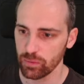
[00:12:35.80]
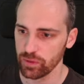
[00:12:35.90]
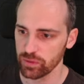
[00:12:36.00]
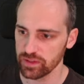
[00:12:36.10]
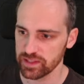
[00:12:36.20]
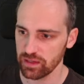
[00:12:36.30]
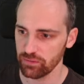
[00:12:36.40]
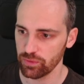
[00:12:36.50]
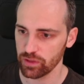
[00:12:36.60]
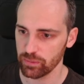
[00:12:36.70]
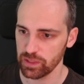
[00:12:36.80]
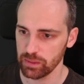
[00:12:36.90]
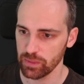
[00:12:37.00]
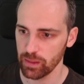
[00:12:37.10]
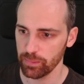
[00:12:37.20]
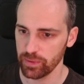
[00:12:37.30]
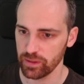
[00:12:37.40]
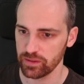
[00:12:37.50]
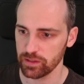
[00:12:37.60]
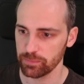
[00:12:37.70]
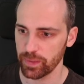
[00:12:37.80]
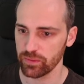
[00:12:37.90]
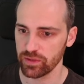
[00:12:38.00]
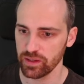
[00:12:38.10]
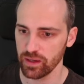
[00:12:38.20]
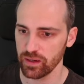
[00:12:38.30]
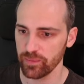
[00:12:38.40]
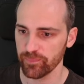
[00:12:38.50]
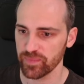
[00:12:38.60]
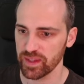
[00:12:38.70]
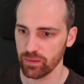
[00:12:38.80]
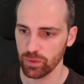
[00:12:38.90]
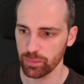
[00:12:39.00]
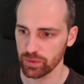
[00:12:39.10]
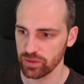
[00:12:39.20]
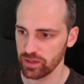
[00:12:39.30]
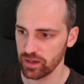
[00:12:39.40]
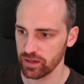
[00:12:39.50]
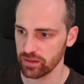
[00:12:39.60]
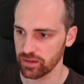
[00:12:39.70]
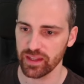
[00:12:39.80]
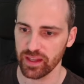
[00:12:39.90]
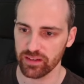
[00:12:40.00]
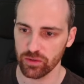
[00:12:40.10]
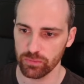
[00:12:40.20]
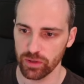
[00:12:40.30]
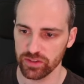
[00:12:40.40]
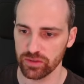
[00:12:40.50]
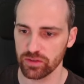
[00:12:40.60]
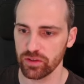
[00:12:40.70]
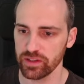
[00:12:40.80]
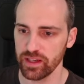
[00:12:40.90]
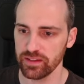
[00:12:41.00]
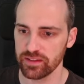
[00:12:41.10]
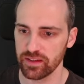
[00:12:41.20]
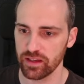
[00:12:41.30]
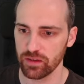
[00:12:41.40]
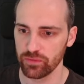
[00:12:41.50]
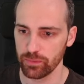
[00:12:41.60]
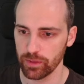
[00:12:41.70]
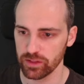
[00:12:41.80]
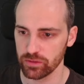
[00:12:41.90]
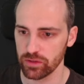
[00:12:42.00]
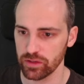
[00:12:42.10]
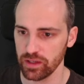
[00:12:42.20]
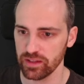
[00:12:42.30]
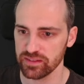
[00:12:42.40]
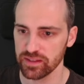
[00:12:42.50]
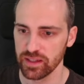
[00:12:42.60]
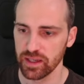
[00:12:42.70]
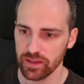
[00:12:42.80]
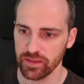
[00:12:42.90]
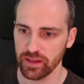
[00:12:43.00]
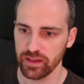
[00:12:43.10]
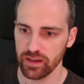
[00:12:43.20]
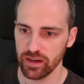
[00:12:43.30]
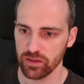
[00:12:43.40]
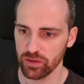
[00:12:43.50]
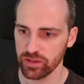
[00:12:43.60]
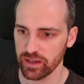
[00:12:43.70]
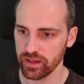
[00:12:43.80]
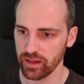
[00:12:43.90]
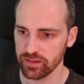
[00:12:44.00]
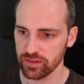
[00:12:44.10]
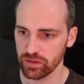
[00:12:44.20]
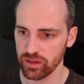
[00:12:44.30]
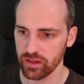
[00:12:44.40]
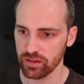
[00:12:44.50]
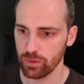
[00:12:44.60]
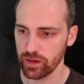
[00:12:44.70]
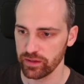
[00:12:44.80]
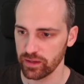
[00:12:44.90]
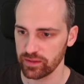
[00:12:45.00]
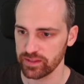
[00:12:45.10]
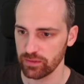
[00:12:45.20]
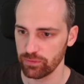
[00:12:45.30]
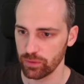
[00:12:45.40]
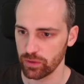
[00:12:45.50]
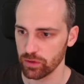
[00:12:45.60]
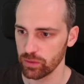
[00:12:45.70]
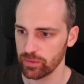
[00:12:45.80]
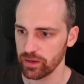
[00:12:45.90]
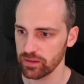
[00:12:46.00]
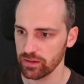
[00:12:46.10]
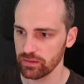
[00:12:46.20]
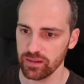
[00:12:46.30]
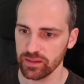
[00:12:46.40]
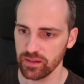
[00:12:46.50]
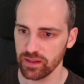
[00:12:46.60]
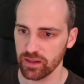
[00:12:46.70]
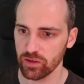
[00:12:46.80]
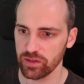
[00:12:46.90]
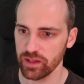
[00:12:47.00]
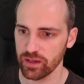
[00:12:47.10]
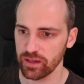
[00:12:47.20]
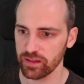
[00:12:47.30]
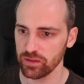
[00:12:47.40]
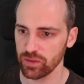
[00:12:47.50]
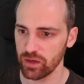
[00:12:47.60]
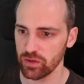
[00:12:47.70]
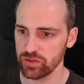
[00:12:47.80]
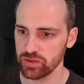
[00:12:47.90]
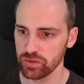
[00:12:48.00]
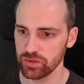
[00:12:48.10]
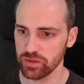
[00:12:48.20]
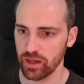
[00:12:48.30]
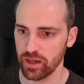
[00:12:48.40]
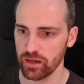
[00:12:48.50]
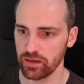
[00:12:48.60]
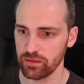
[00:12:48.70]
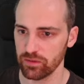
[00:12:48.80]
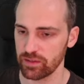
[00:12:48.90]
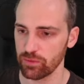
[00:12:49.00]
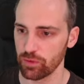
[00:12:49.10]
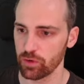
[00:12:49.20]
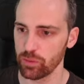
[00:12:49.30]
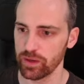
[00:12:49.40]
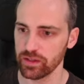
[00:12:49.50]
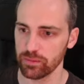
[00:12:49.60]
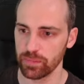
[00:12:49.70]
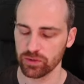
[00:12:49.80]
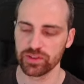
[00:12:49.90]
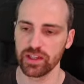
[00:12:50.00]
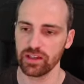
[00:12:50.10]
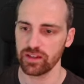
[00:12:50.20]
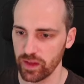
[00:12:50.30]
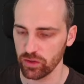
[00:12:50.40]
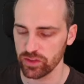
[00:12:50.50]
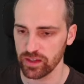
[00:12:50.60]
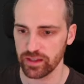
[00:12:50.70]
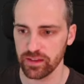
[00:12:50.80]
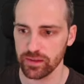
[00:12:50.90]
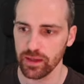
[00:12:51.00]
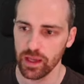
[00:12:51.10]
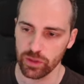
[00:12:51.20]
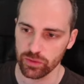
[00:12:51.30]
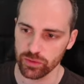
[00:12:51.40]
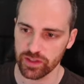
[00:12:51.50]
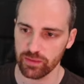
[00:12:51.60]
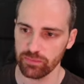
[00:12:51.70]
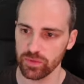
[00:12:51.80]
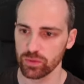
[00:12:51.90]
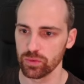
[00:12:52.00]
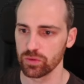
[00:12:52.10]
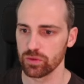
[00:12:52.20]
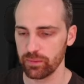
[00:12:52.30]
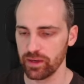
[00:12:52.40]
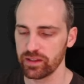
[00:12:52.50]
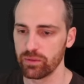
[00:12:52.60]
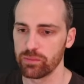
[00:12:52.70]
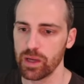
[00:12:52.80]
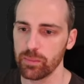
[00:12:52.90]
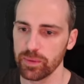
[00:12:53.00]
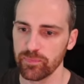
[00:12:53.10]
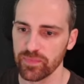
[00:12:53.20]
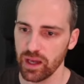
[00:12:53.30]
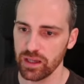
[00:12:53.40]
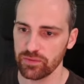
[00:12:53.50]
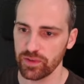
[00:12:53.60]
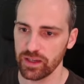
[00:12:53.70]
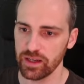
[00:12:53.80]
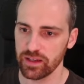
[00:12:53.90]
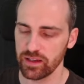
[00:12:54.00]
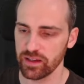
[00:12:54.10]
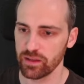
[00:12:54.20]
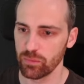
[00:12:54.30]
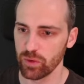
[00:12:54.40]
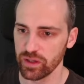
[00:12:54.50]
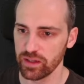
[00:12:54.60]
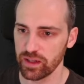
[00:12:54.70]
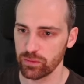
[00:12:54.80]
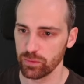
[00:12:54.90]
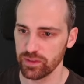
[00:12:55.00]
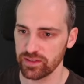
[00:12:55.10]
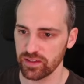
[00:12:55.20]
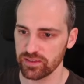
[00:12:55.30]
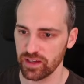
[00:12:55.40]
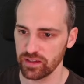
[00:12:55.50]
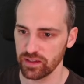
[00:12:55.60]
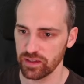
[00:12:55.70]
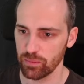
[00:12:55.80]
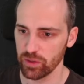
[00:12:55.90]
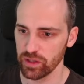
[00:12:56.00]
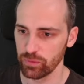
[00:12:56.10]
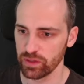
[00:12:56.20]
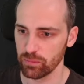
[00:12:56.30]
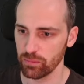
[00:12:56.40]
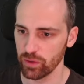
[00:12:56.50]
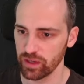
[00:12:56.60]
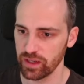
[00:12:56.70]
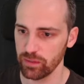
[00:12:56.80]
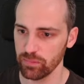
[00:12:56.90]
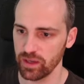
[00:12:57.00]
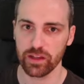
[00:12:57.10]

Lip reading: We do the same for the minimap in this part of here. Then we put here the next round button coordinates, the confirm button coordinates, then here Kodiak X, Kodiak Y, and same for Hobart, and then the Kodiak latitude and longitude, and the same for Hobart, because then in the logic later we'll use them to calibrate our map. And finally here the model, that we instantiate the model with the model name.